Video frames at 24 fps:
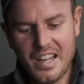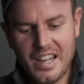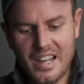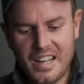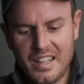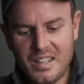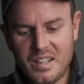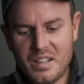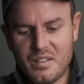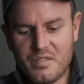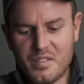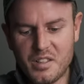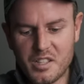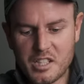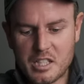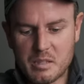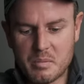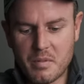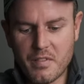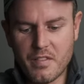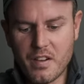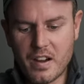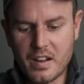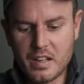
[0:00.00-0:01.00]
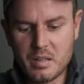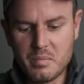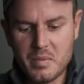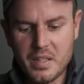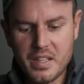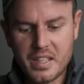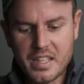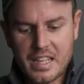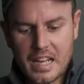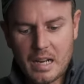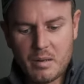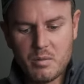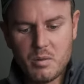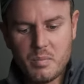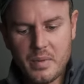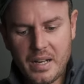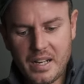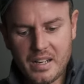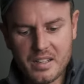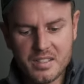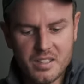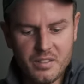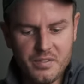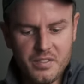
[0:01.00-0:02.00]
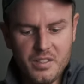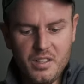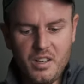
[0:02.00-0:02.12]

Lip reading: And the first time I've ever had them in the camera bag. So if you've